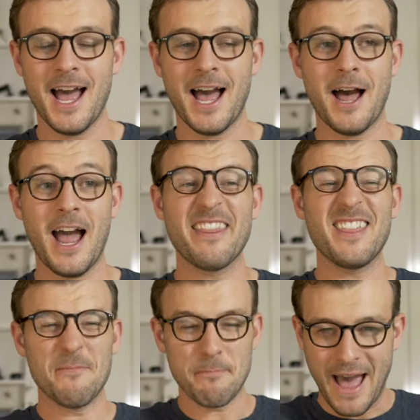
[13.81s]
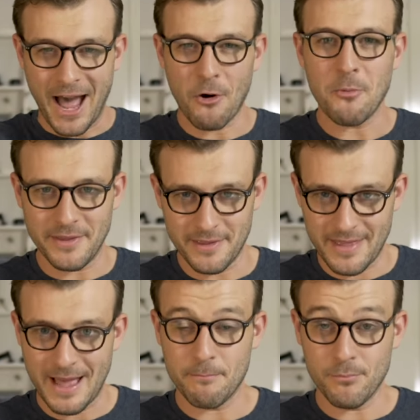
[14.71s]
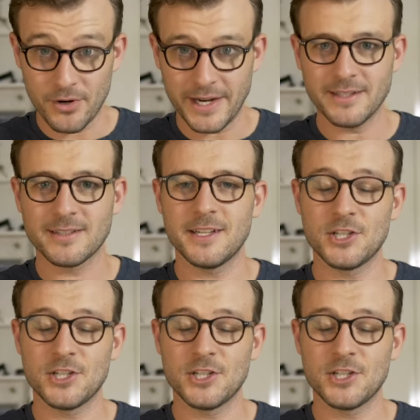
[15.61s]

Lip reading: and the empowerment that that brings to